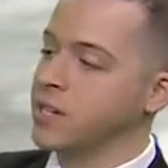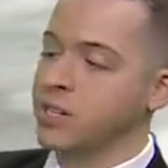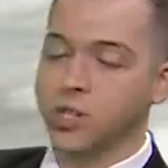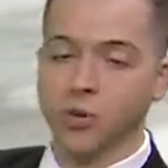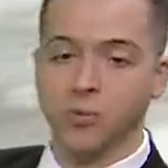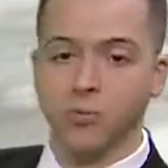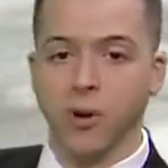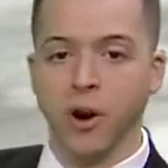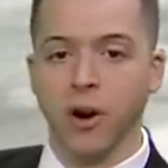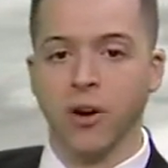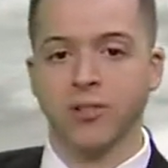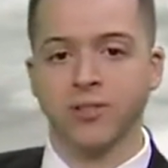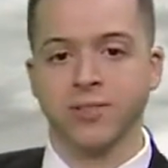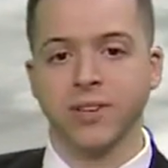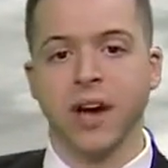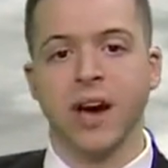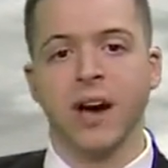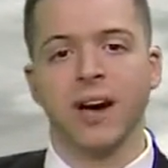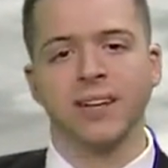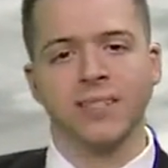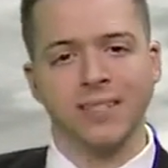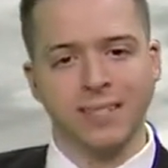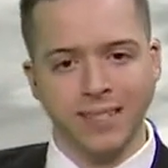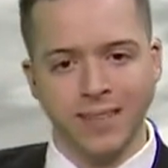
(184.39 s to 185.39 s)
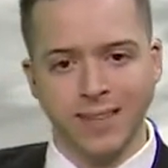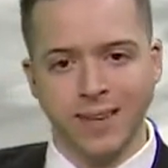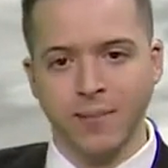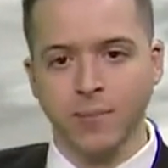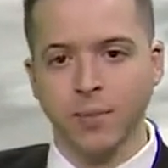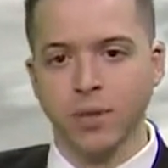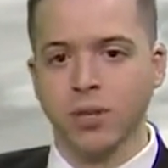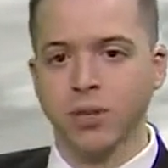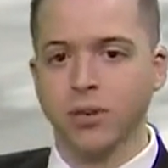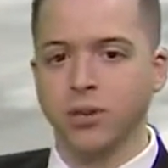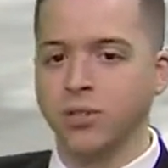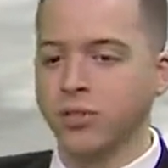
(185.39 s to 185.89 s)
Tomorrow's high
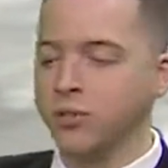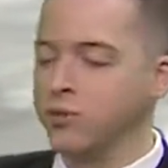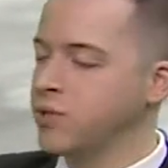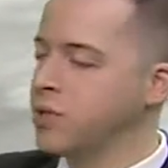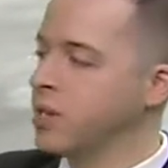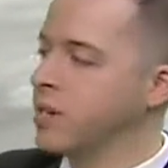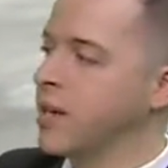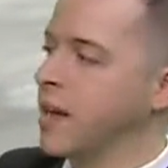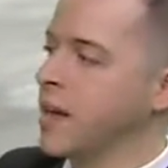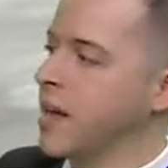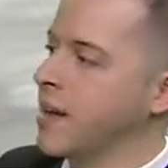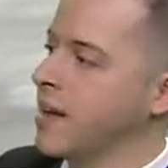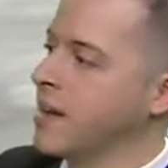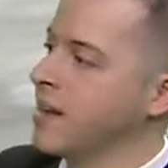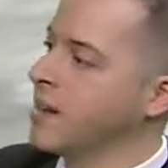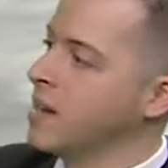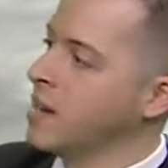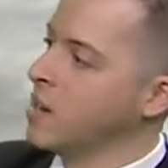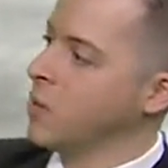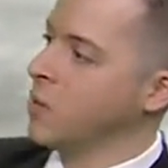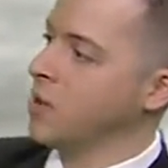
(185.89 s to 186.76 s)
similar to today